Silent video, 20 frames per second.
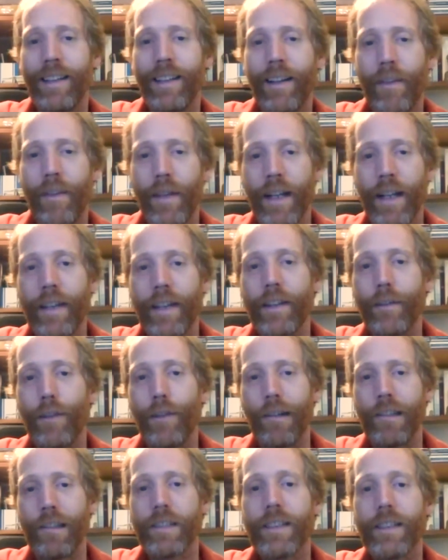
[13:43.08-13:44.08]
thing in the
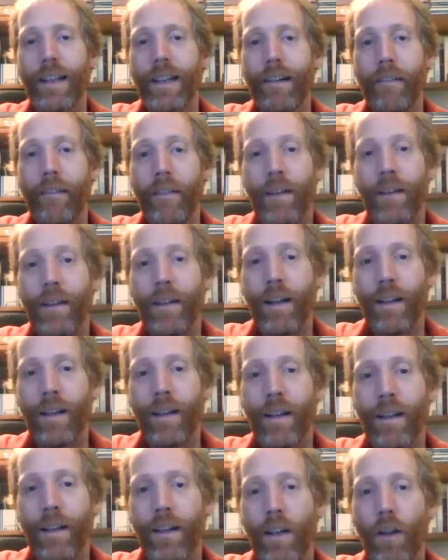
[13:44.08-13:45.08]
forest garden.
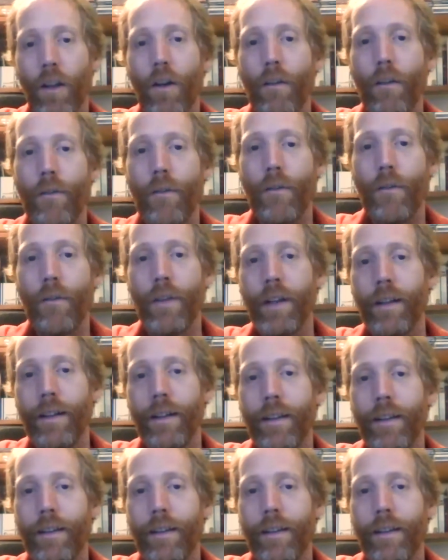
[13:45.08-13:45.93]
A lot of the